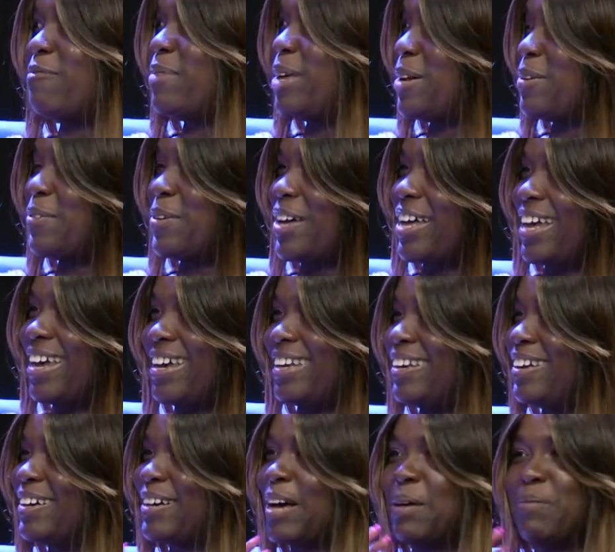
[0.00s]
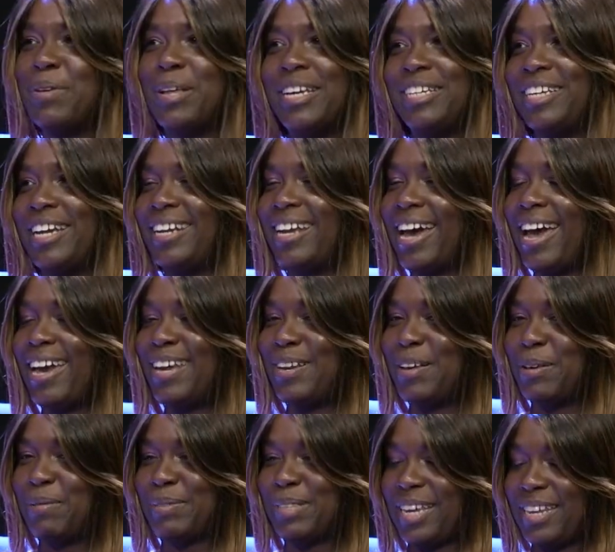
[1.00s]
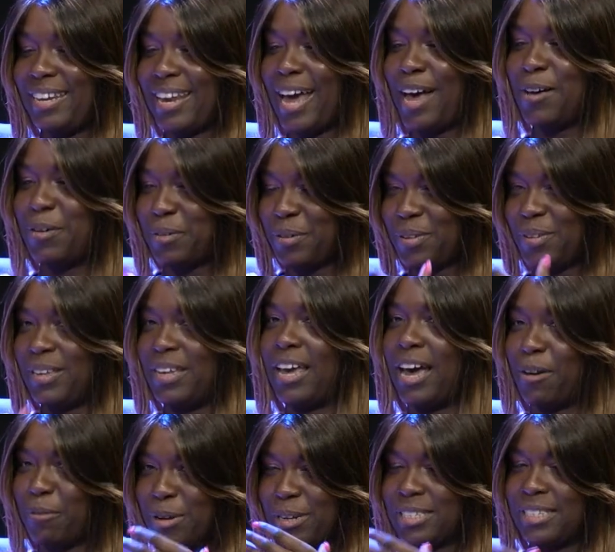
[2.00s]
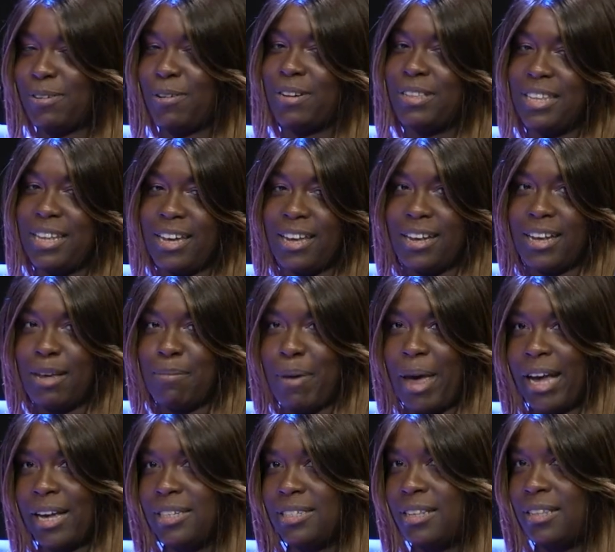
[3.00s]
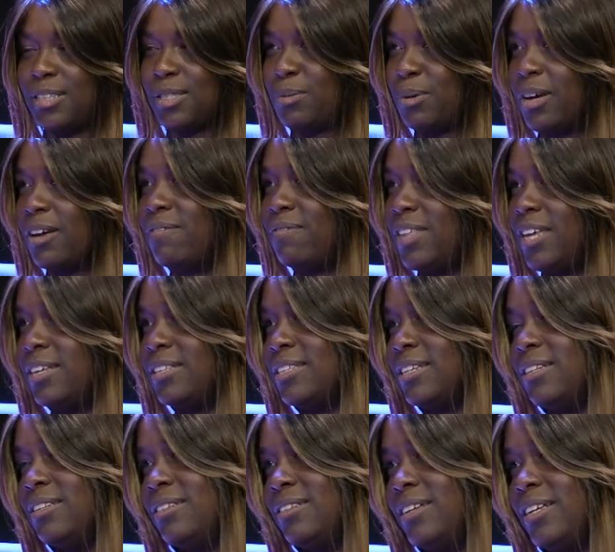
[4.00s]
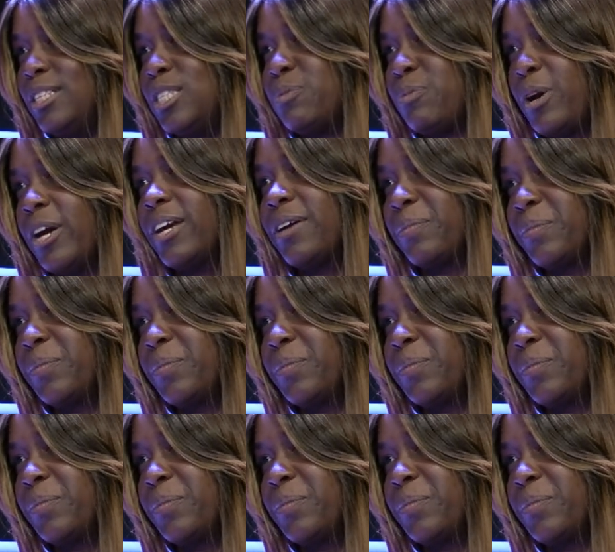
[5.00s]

minute one, a couple agenda items, and now, yeah, we're certainly going to get back into the swing of things in, in spring.